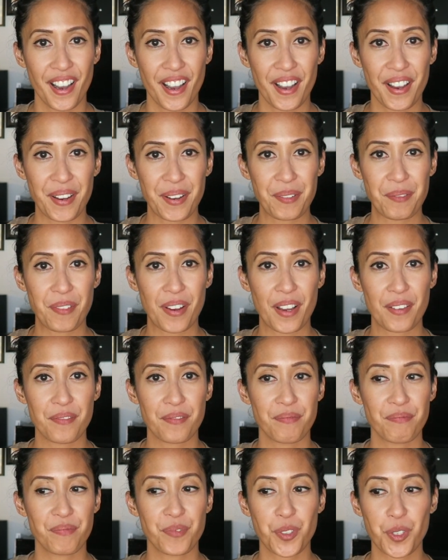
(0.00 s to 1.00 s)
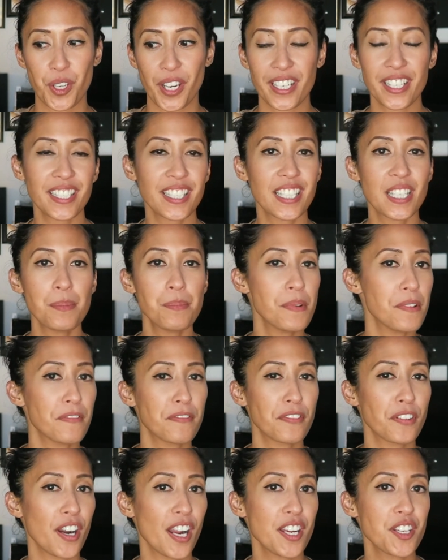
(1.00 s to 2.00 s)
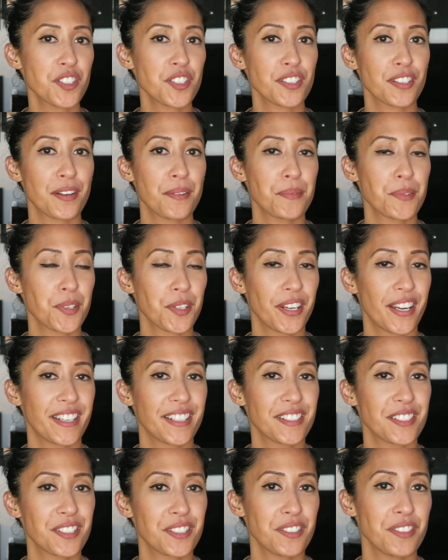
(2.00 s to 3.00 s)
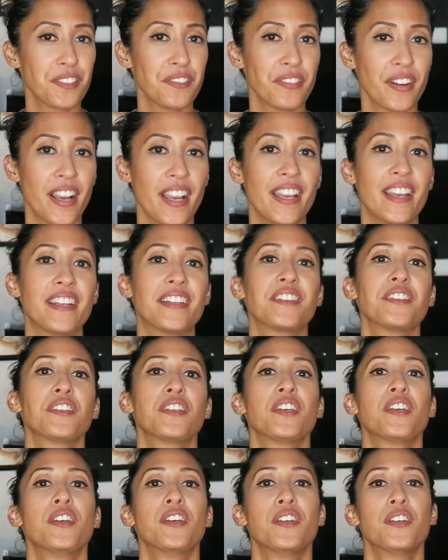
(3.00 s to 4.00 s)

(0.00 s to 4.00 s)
Um, I'm trying to keep it fresh, and I'm trying to find